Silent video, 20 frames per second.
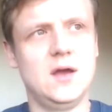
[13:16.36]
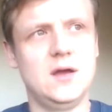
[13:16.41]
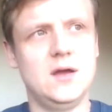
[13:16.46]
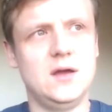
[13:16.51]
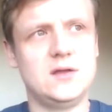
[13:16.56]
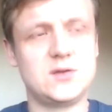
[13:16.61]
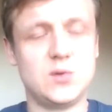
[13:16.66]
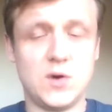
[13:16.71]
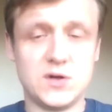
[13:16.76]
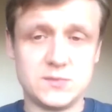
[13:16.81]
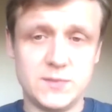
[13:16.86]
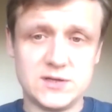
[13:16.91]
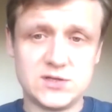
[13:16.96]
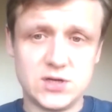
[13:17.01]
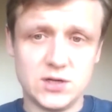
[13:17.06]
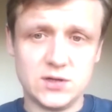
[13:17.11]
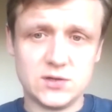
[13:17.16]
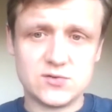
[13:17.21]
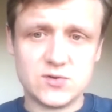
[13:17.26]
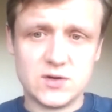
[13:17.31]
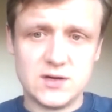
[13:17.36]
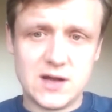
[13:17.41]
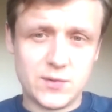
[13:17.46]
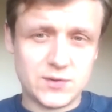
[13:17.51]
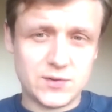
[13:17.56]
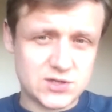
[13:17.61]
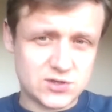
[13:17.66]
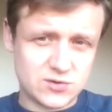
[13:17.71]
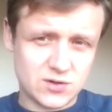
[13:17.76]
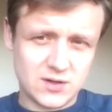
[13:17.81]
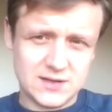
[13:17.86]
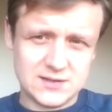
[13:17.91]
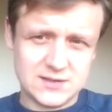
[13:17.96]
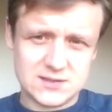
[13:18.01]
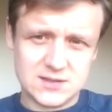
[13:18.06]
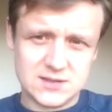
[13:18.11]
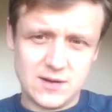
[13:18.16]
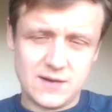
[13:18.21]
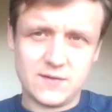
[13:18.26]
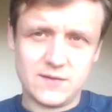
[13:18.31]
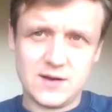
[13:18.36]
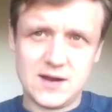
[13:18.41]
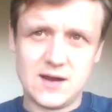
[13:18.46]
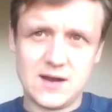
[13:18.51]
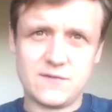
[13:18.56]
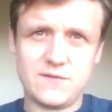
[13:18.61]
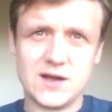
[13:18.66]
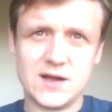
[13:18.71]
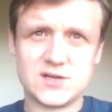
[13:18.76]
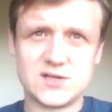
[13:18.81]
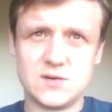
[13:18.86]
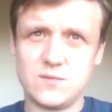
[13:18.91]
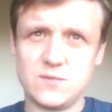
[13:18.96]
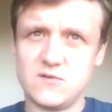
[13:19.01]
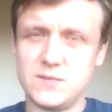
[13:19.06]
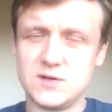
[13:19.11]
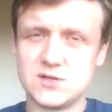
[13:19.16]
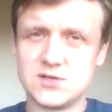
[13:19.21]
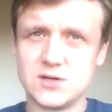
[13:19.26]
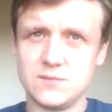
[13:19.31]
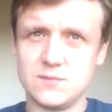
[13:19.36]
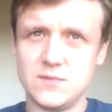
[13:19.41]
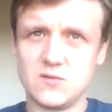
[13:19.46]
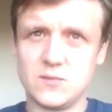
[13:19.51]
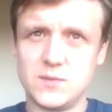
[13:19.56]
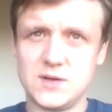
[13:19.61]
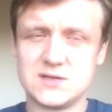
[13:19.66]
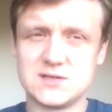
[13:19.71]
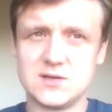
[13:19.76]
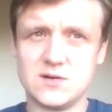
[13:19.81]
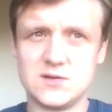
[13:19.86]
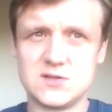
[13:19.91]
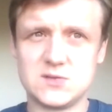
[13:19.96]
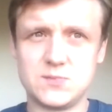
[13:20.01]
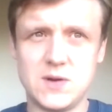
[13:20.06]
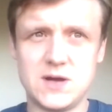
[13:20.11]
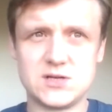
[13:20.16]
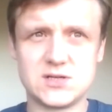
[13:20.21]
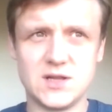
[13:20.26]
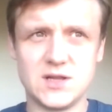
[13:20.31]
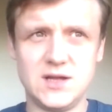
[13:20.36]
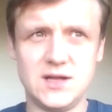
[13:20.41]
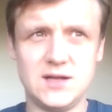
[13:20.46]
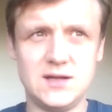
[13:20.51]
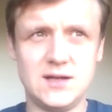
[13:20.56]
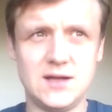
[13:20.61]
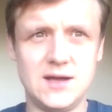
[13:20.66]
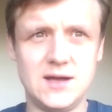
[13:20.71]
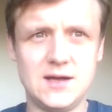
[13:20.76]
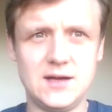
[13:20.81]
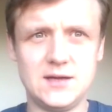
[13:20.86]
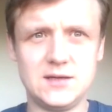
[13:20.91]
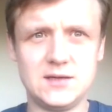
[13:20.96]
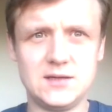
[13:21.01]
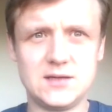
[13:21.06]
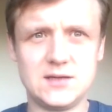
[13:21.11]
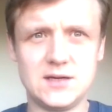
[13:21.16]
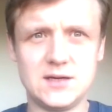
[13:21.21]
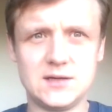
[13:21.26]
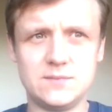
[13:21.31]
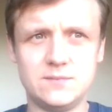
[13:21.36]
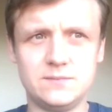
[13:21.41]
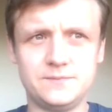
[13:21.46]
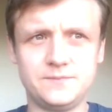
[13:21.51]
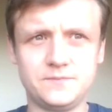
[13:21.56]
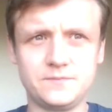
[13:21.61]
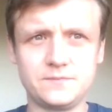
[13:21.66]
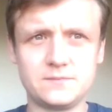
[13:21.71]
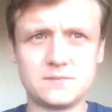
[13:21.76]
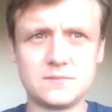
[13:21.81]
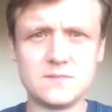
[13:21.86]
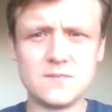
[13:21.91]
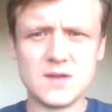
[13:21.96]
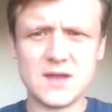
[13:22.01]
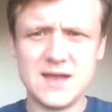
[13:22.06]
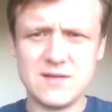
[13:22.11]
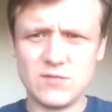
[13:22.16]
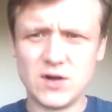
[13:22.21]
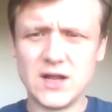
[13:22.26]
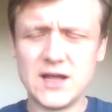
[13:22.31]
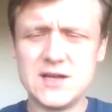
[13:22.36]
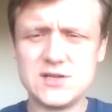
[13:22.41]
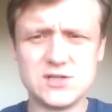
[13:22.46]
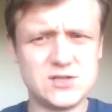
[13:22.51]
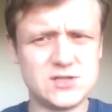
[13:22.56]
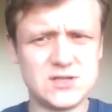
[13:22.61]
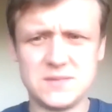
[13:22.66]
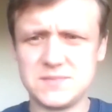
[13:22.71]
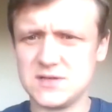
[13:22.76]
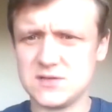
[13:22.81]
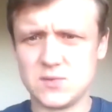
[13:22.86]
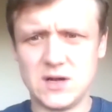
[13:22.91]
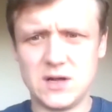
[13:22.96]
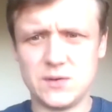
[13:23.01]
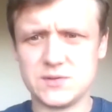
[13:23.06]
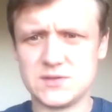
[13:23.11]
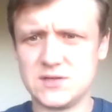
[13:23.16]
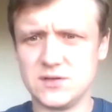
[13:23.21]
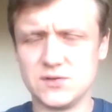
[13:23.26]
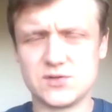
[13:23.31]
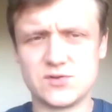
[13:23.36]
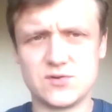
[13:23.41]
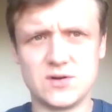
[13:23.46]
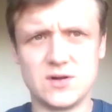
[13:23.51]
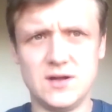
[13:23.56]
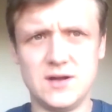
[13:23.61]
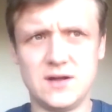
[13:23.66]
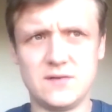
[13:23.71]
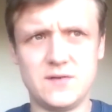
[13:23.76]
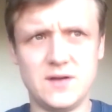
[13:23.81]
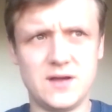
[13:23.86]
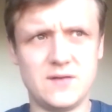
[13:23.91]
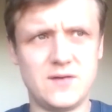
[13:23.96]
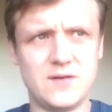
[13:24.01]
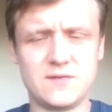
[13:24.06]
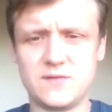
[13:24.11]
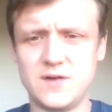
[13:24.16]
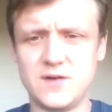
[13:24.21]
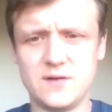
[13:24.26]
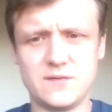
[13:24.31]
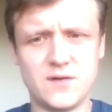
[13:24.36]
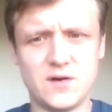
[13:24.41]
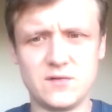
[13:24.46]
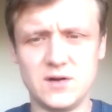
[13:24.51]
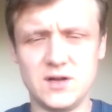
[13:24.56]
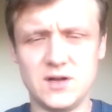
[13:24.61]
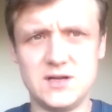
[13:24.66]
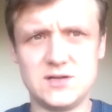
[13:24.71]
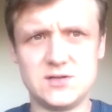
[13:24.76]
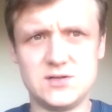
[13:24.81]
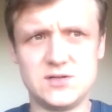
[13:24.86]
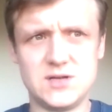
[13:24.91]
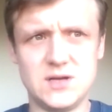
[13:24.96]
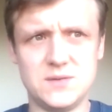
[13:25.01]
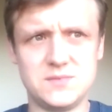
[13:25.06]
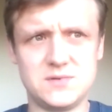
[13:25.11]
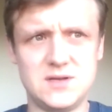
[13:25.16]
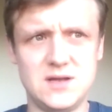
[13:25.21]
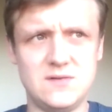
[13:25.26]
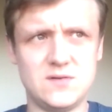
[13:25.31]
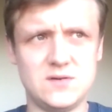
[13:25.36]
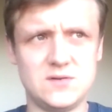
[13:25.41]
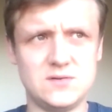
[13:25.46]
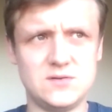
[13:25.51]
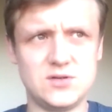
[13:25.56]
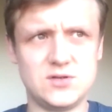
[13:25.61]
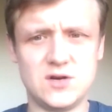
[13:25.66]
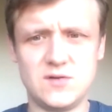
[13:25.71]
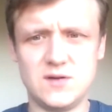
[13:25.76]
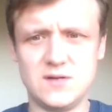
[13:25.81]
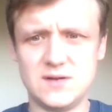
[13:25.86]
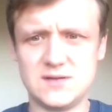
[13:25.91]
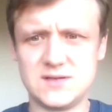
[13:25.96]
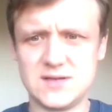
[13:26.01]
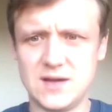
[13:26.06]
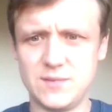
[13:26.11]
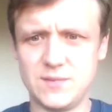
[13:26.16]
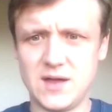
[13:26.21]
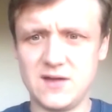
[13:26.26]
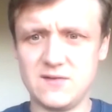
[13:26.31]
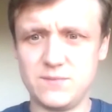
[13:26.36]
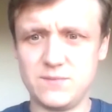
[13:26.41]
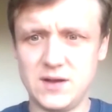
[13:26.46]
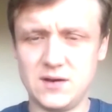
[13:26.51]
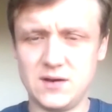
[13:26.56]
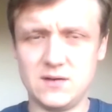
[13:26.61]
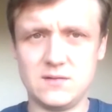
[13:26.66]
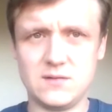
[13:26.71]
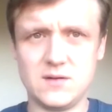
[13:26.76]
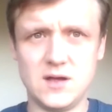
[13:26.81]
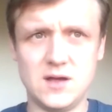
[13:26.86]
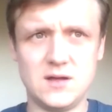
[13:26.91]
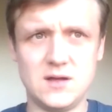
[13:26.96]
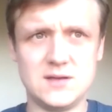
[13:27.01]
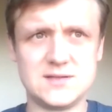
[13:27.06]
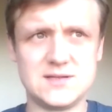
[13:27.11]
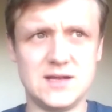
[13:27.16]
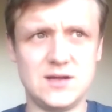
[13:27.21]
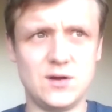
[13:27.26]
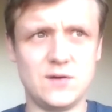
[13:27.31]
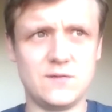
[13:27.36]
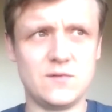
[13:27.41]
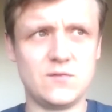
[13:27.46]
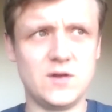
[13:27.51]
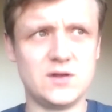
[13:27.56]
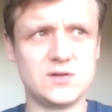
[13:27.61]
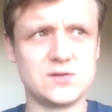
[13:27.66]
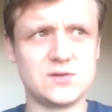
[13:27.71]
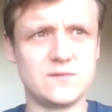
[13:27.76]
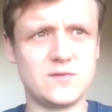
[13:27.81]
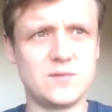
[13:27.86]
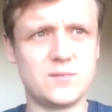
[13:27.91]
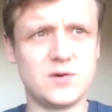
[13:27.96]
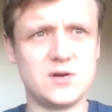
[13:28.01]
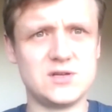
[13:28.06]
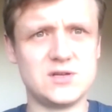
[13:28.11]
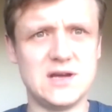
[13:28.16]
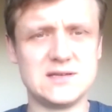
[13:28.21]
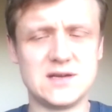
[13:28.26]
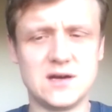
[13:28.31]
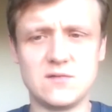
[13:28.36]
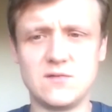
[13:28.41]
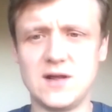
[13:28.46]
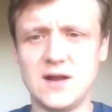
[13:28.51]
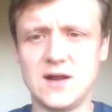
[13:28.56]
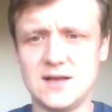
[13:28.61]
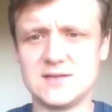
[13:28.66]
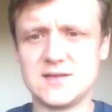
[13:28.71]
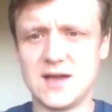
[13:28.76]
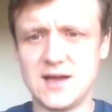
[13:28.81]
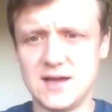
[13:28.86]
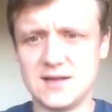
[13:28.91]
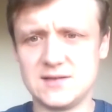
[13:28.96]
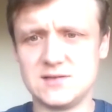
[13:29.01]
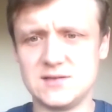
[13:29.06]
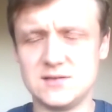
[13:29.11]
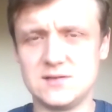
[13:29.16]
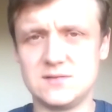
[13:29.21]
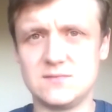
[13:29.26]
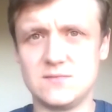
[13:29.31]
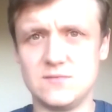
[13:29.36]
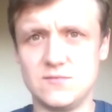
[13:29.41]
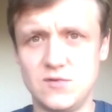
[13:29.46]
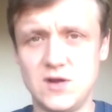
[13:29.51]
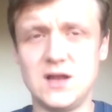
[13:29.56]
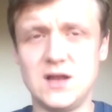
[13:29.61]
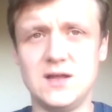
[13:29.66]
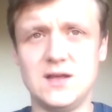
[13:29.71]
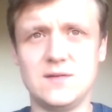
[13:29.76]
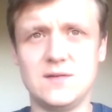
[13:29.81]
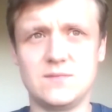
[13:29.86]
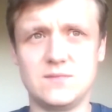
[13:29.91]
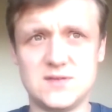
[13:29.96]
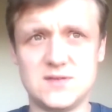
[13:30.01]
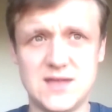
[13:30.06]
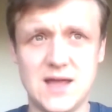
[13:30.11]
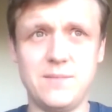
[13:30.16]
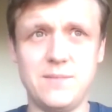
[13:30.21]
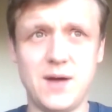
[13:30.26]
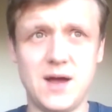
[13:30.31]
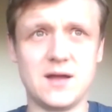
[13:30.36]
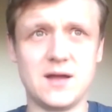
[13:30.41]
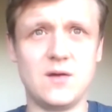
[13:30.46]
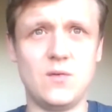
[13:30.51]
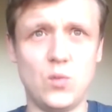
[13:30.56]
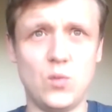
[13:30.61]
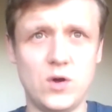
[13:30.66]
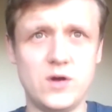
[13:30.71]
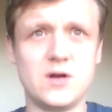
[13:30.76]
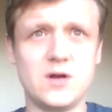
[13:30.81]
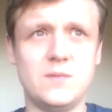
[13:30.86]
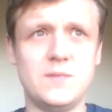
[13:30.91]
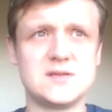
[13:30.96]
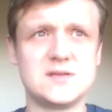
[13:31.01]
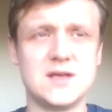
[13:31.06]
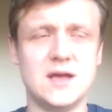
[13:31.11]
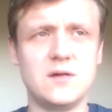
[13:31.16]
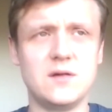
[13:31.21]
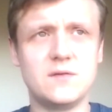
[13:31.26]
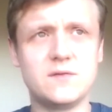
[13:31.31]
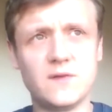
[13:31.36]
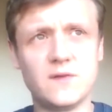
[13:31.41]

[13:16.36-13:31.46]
towards my children. I was struggling to have any affection with my son, especially, and in relationships as well. I was still struggling. I think I've had 3 or 4 relationships even during the time that I've been CEO of the Real Jeffrey Project, and I realised that I had to really step back and work on myself.